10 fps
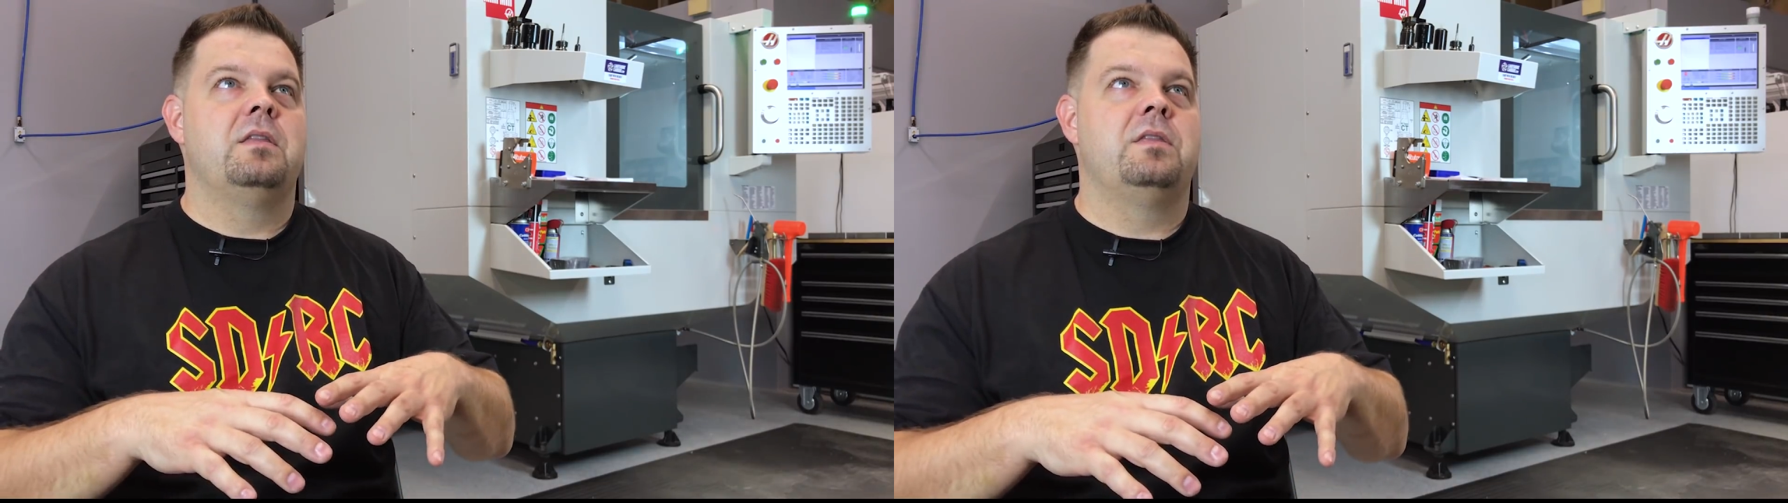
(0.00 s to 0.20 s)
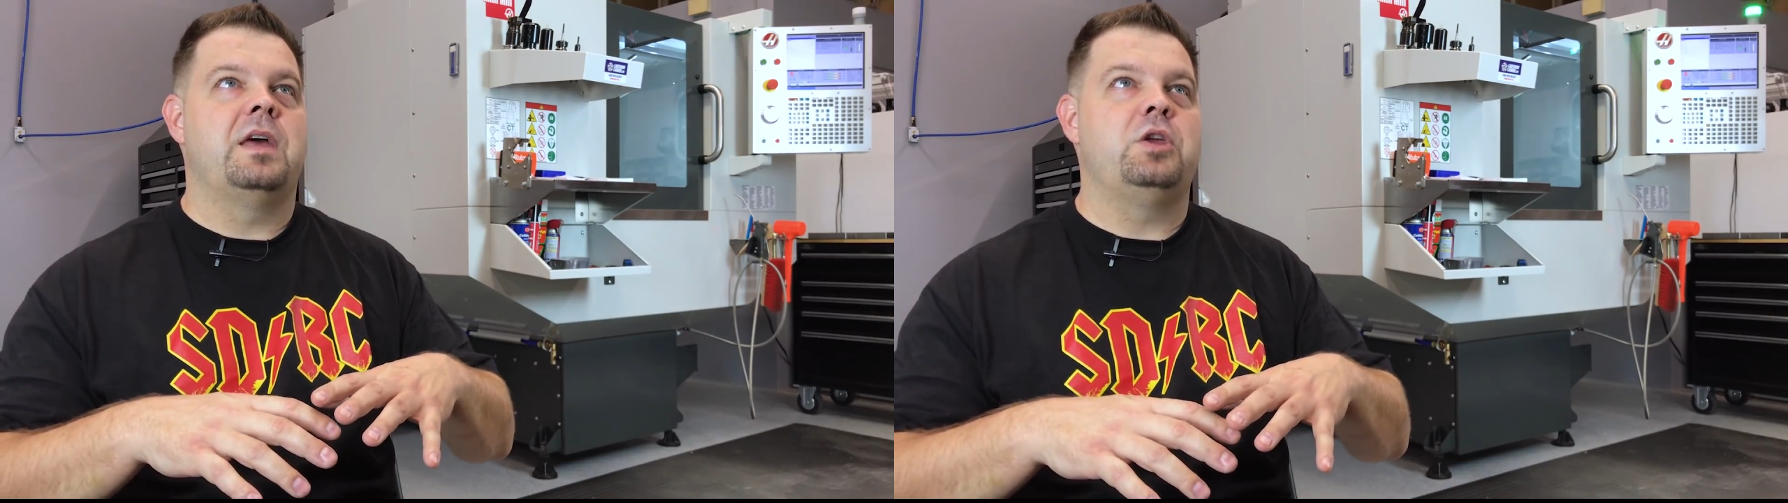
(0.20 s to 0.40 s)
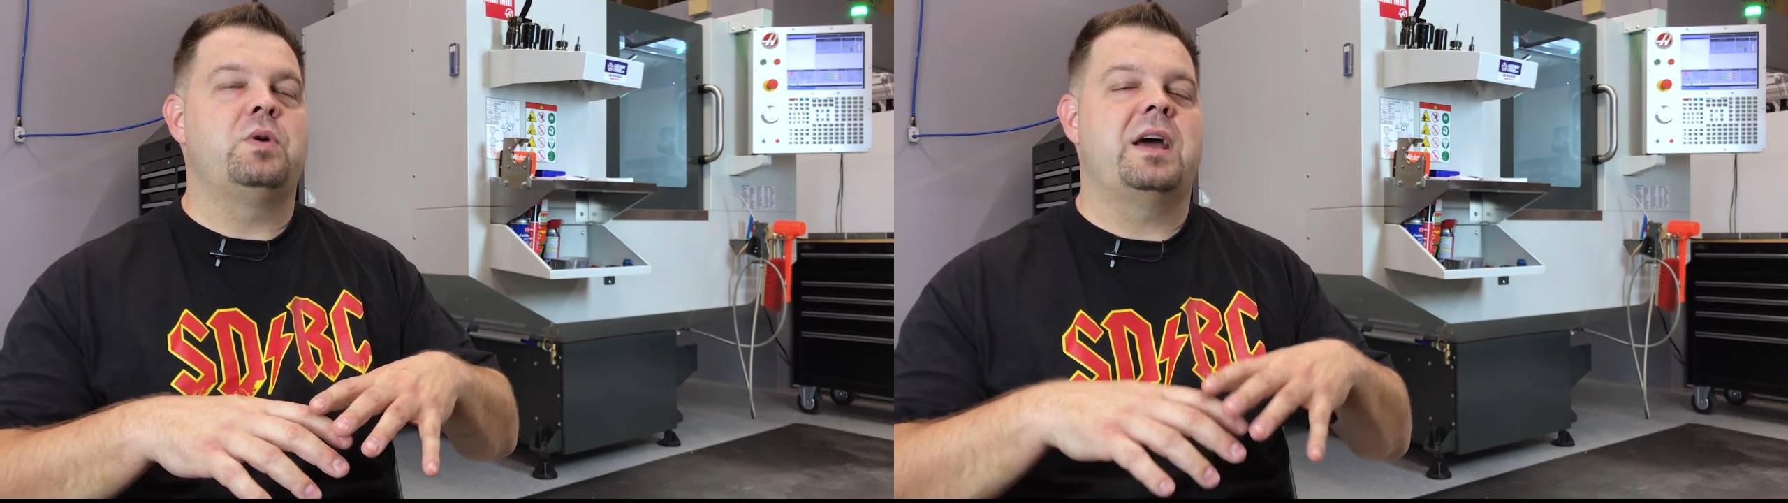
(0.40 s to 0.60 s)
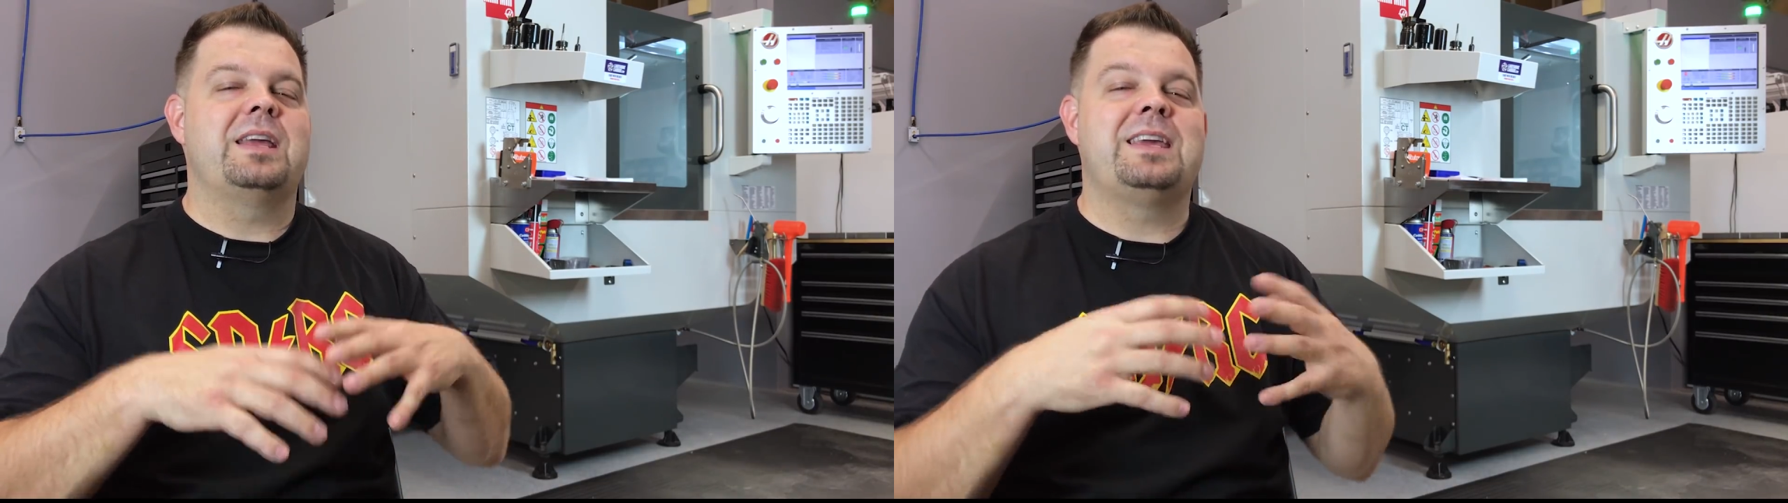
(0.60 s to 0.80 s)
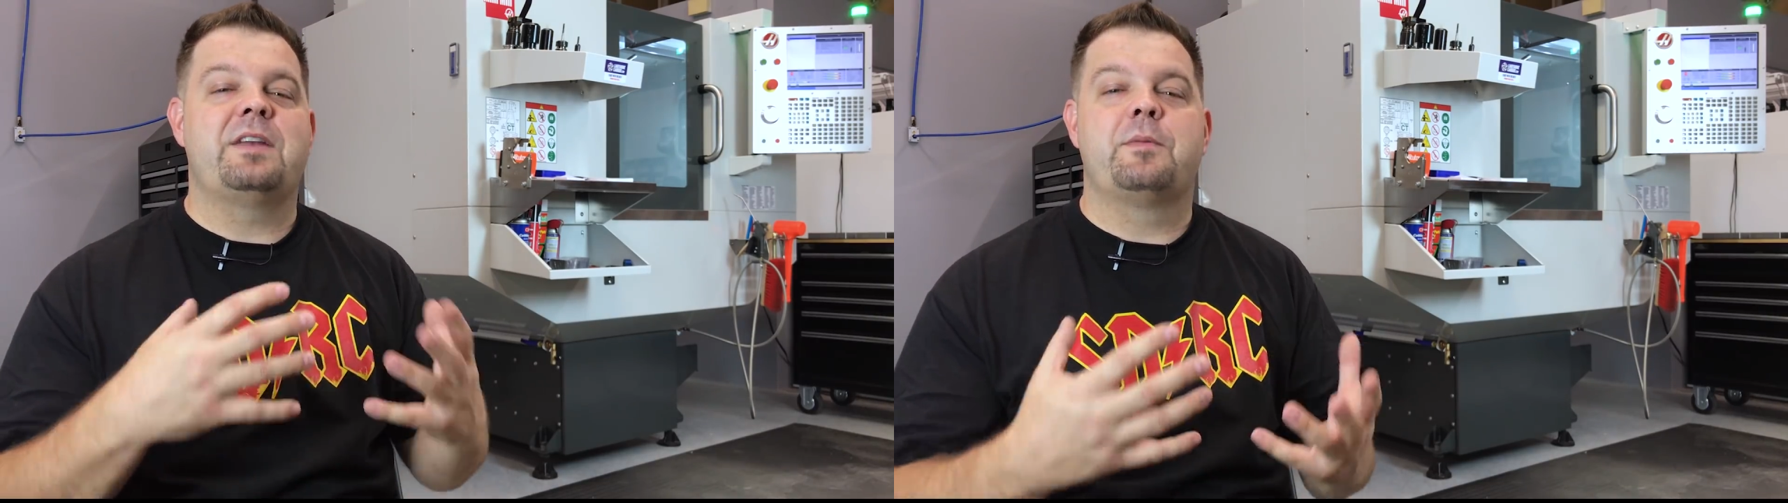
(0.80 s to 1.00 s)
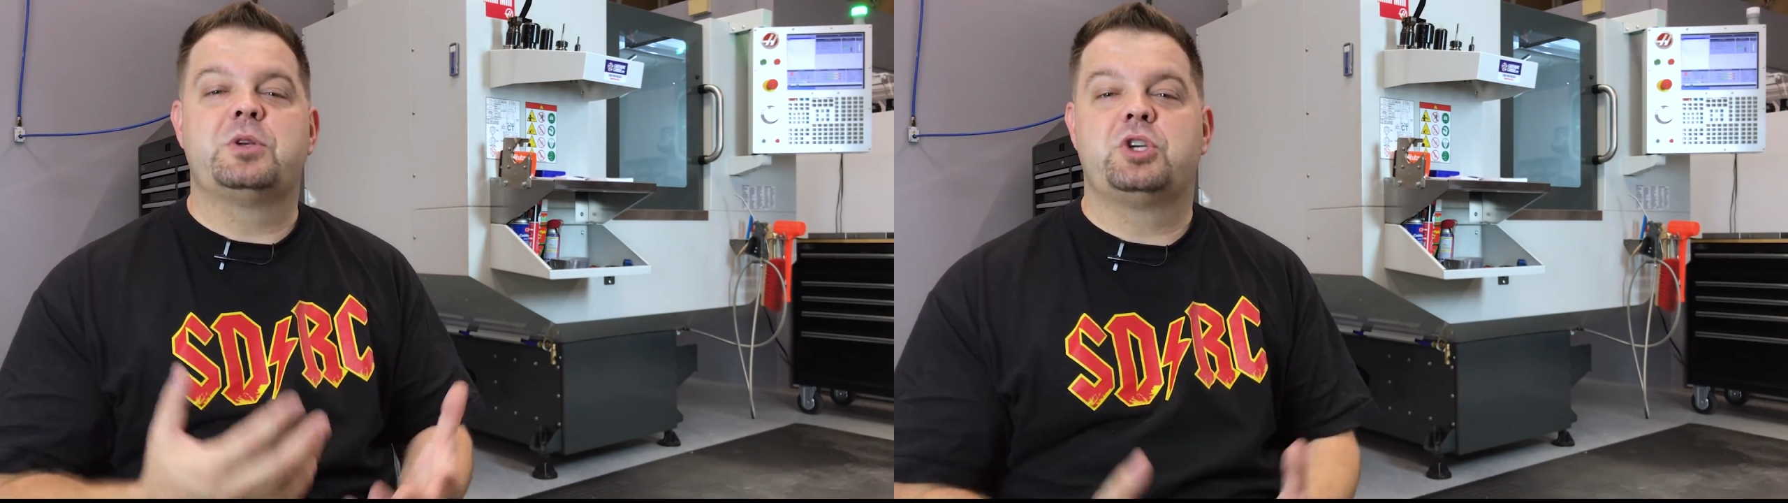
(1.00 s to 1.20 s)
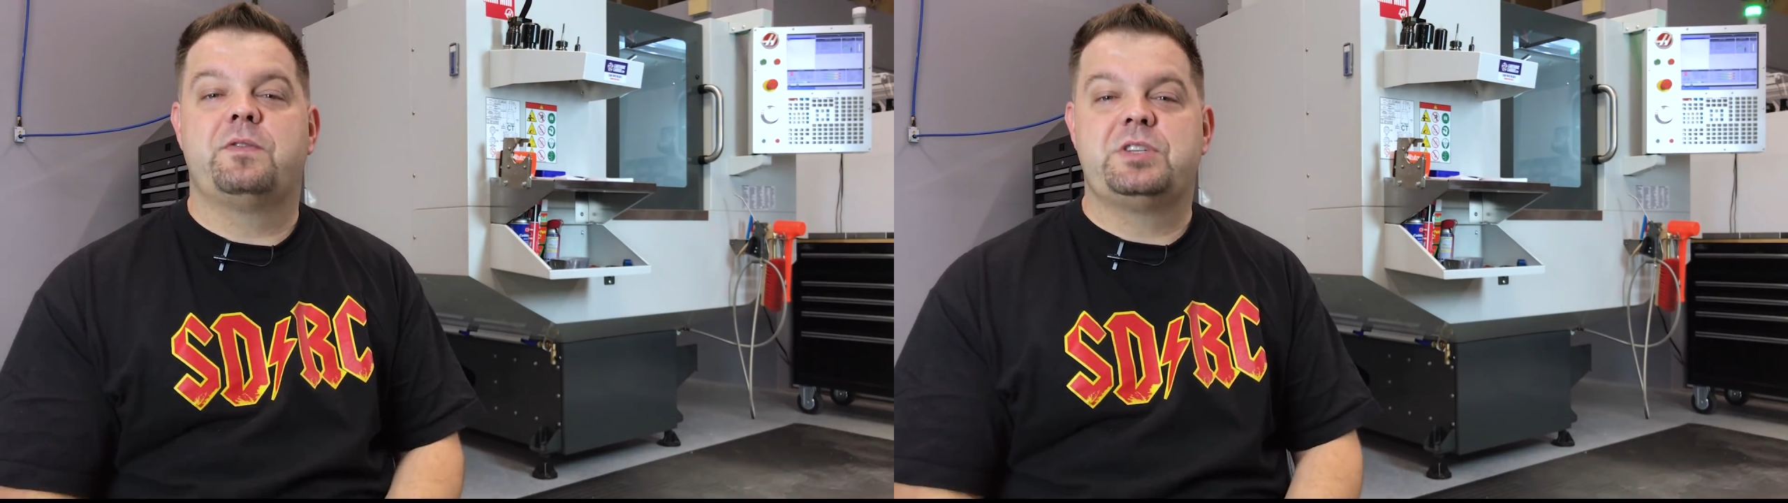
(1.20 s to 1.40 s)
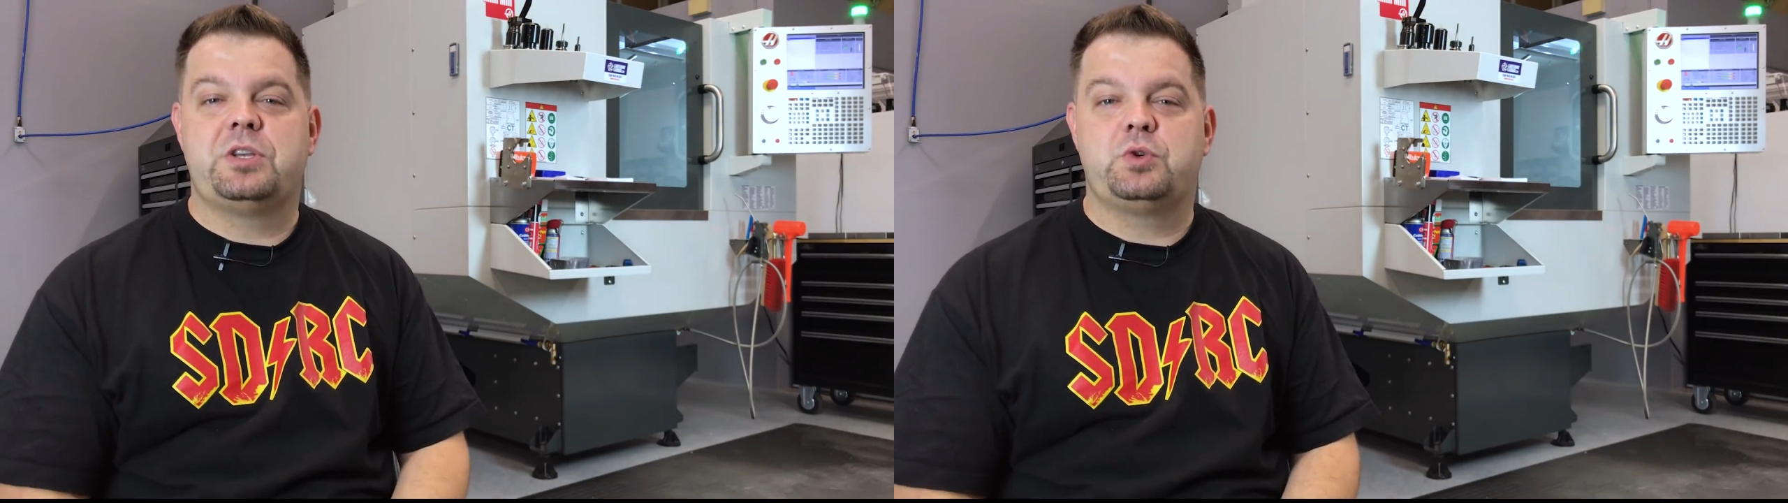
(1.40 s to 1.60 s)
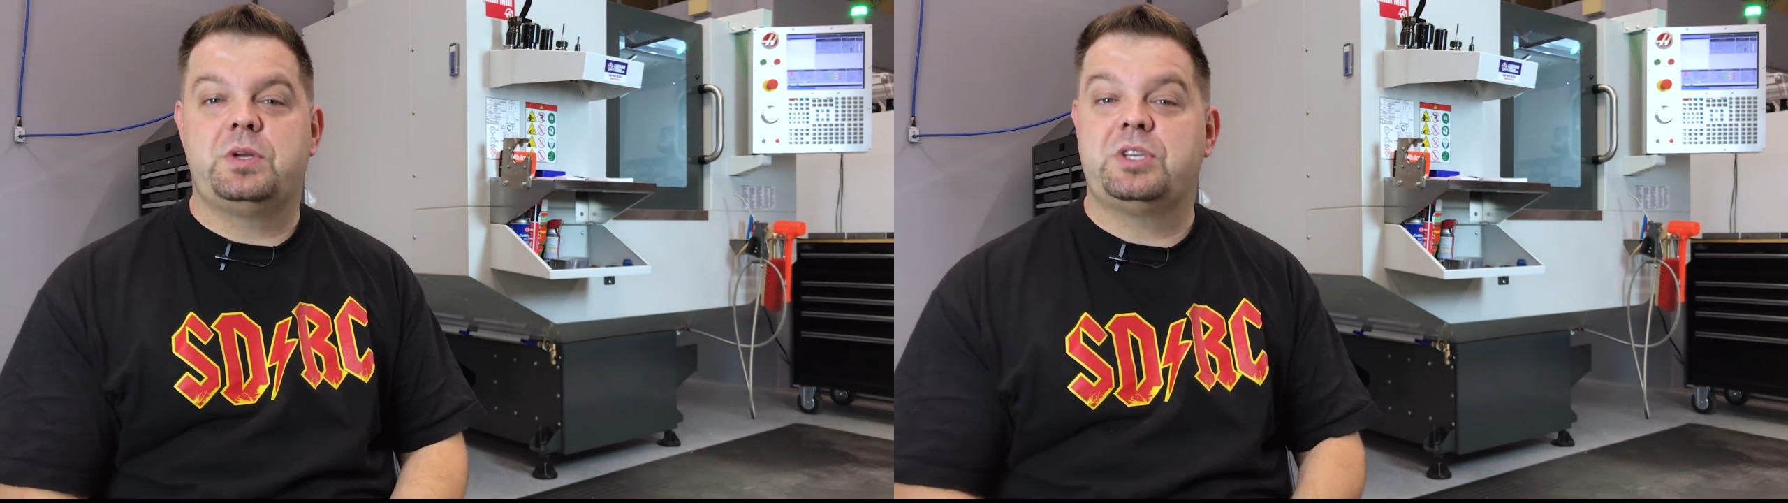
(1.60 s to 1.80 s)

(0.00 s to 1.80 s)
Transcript: that you kind of get from a service industry,